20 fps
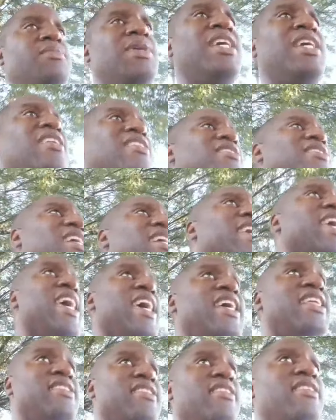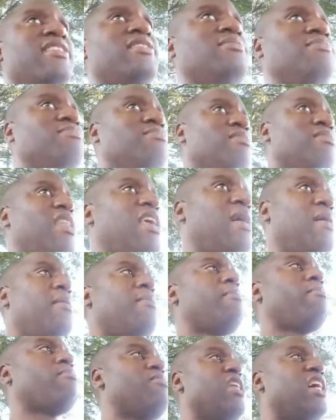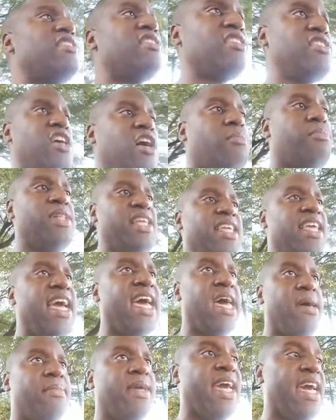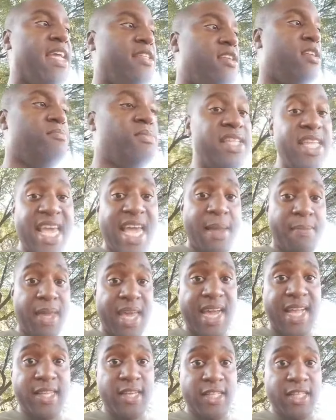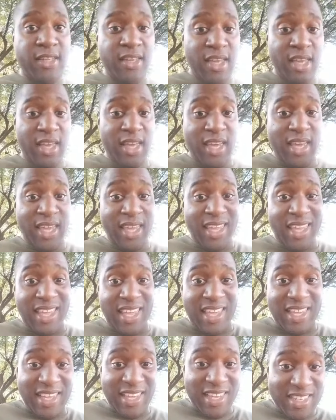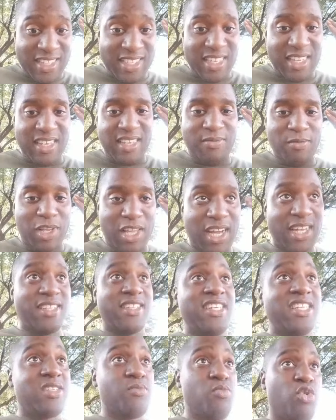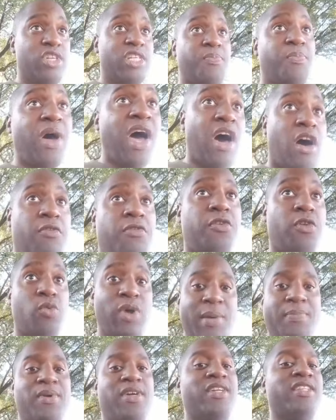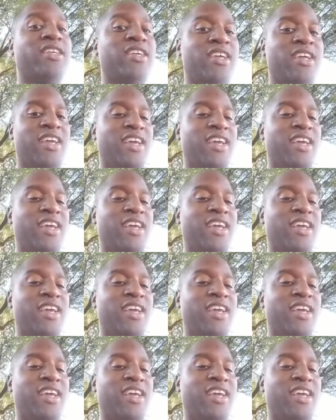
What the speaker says: Because again, not to downplay the arm cannon, but the arm cannon is Guts' most powerful weapon.